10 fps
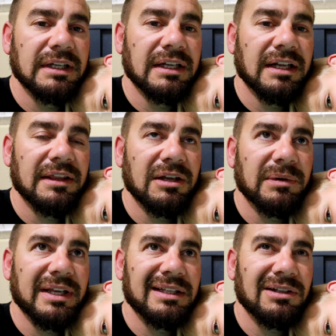And I think
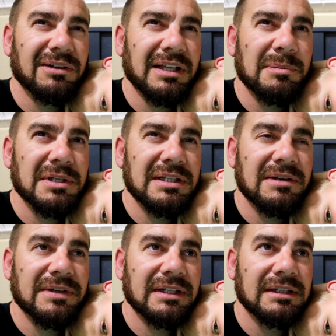we get little glimpses
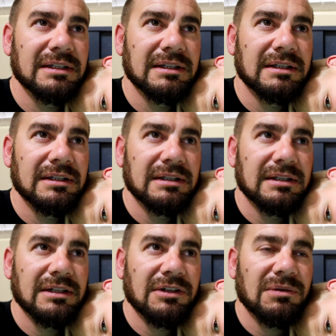of it
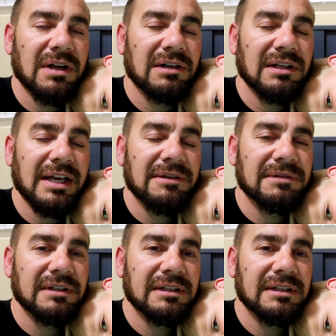throughout our life.